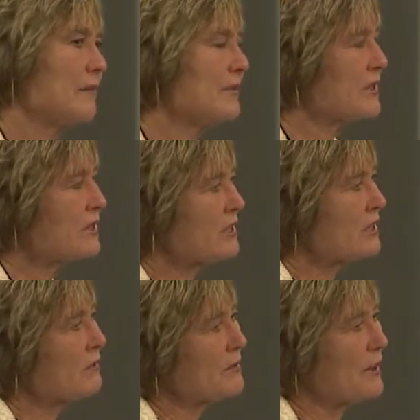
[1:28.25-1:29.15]
Just as
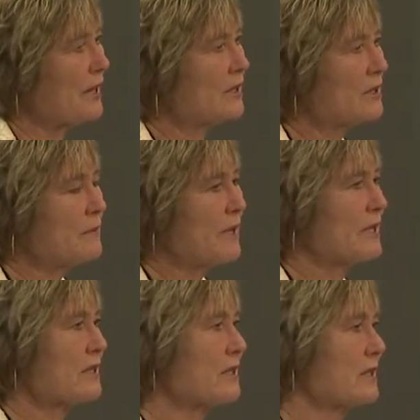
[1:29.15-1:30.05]
a reminder,
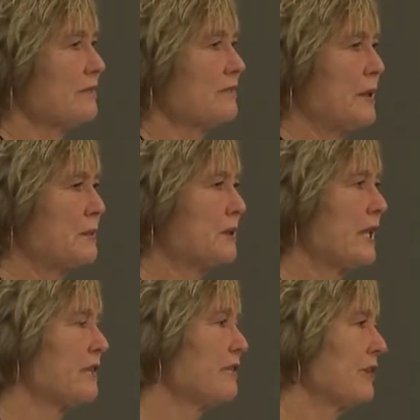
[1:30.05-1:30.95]
because people
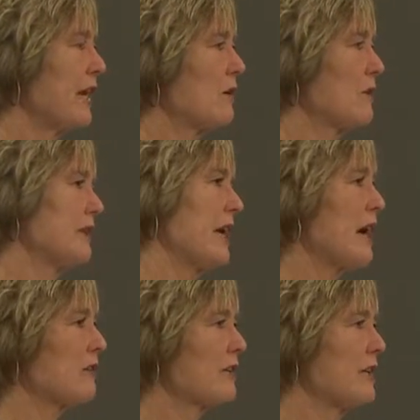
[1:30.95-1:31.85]
tend to forget what the
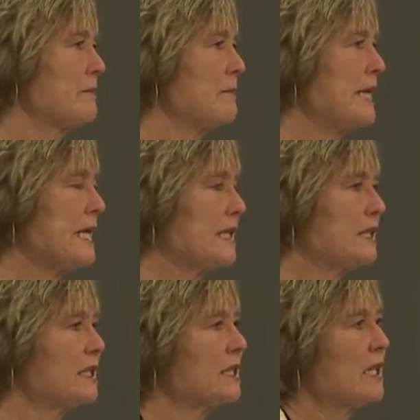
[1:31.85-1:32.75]
acronym
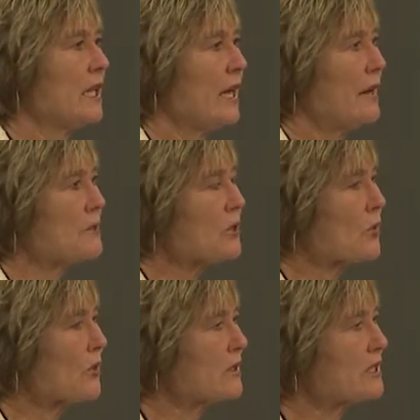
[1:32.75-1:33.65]
means,
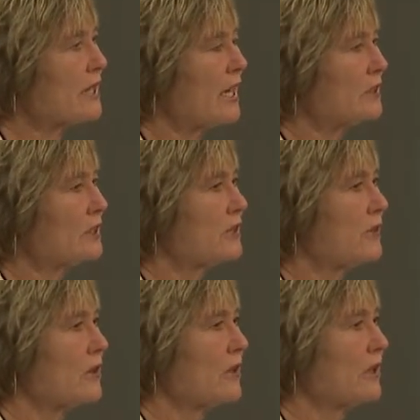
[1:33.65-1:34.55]
EPSCoR stands
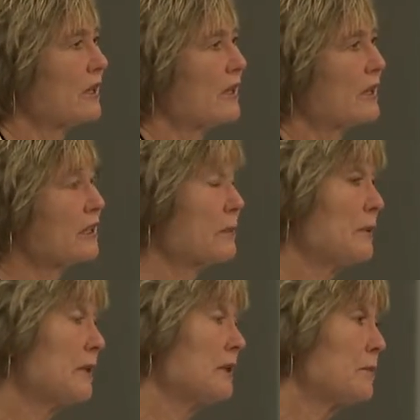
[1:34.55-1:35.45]
for
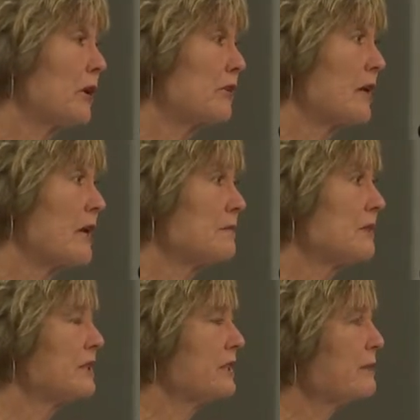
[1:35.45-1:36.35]
Experimental Program
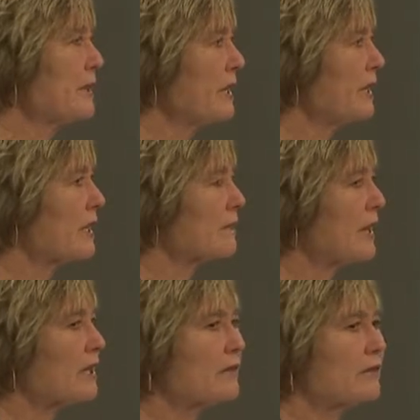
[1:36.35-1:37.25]
to Stimulate
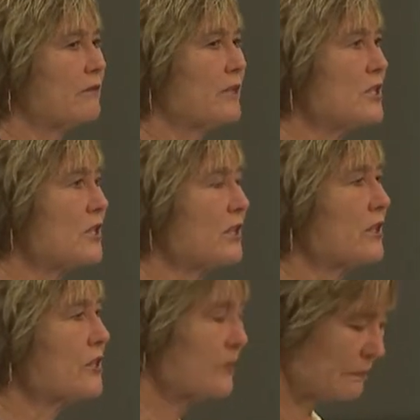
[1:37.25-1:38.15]
Competitive
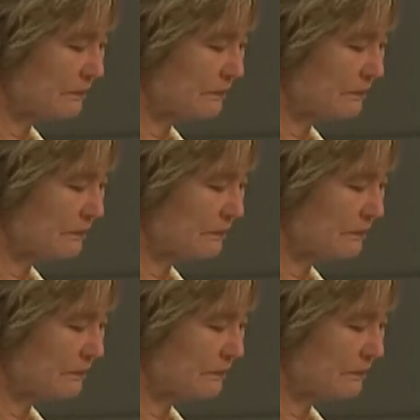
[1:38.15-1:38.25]
Research.